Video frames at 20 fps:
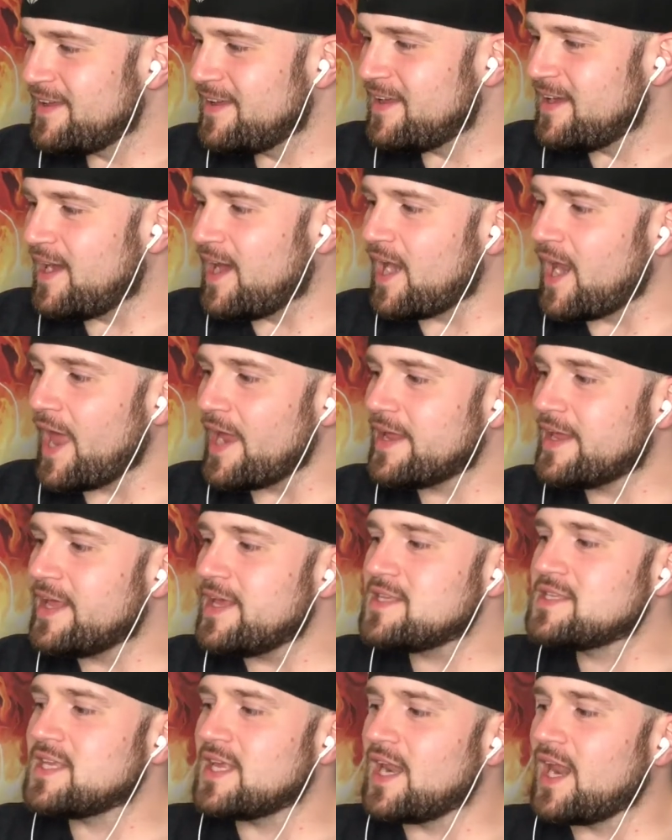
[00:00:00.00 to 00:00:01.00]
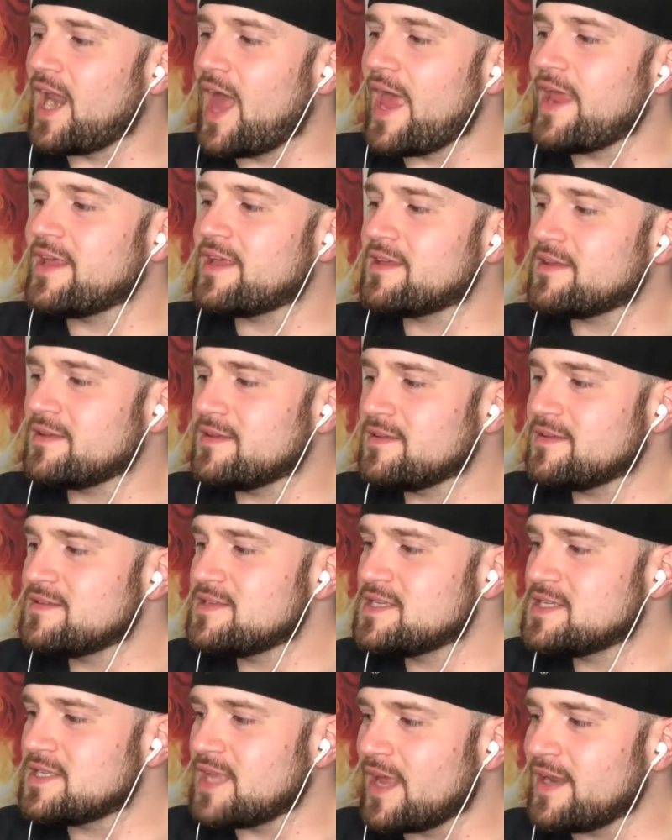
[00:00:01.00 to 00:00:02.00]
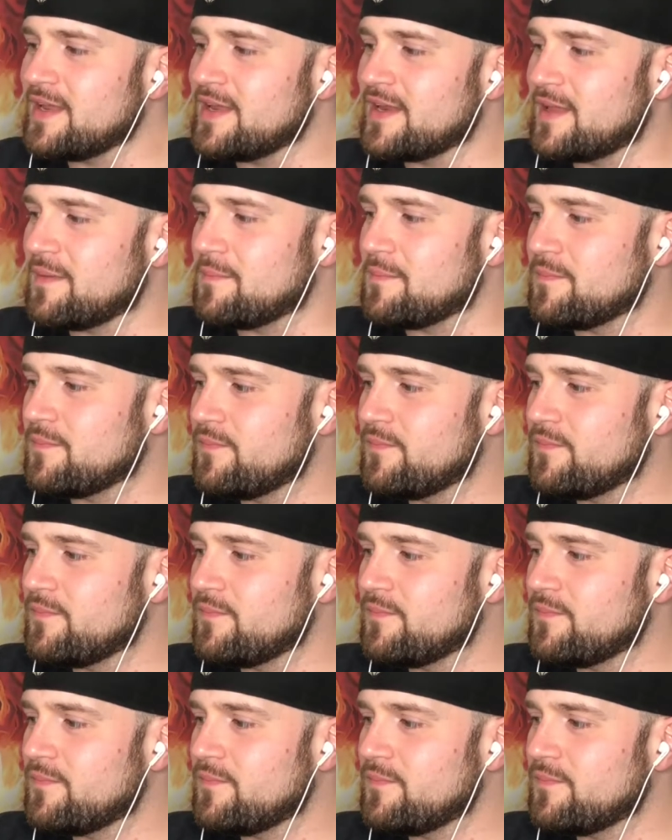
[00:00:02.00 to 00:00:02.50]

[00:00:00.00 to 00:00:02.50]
I like it, said I like studying them.